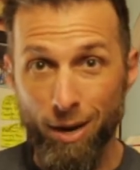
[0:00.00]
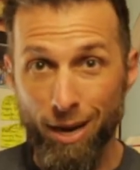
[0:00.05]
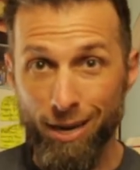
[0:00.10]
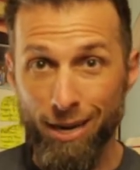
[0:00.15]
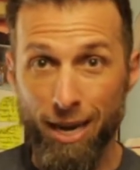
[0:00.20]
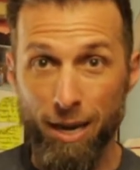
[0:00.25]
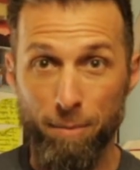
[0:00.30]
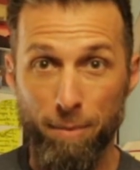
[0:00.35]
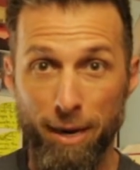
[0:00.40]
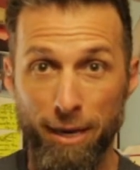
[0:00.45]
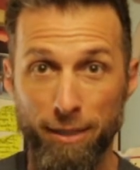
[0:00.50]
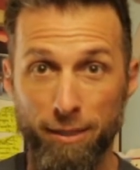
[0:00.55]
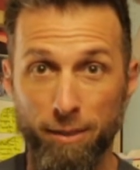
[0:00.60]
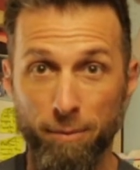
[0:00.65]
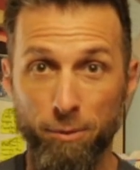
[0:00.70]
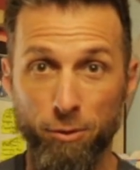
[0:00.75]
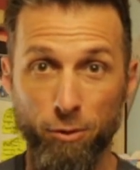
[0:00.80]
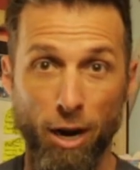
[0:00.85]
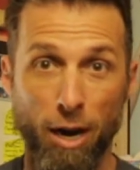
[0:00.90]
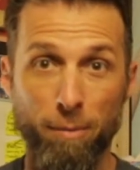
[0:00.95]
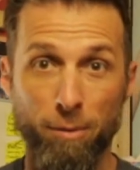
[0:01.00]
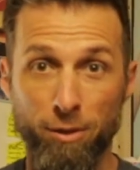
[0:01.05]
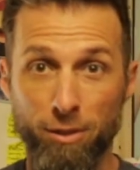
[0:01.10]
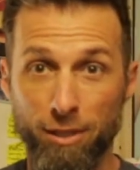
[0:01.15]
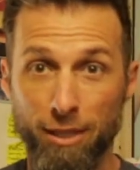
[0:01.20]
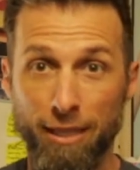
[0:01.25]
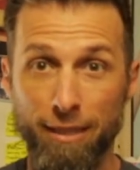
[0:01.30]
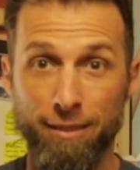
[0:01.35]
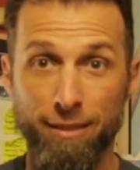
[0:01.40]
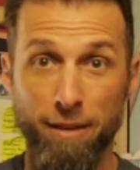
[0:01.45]
and on my subscribers
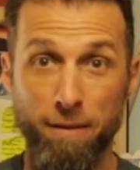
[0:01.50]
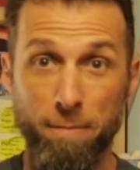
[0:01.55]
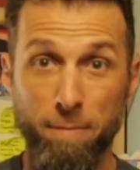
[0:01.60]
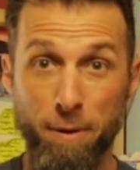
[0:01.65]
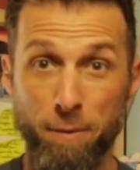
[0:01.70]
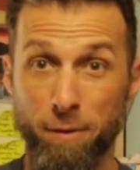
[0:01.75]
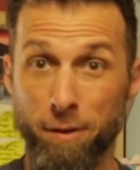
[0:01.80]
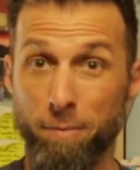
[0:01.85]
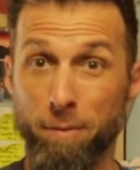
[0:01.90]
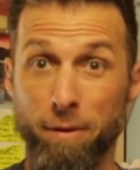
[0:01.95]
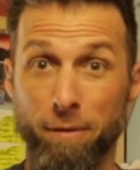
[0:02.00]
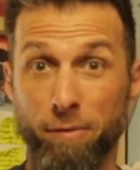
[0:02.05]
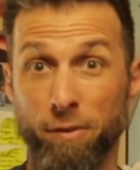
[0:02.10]
list have been with me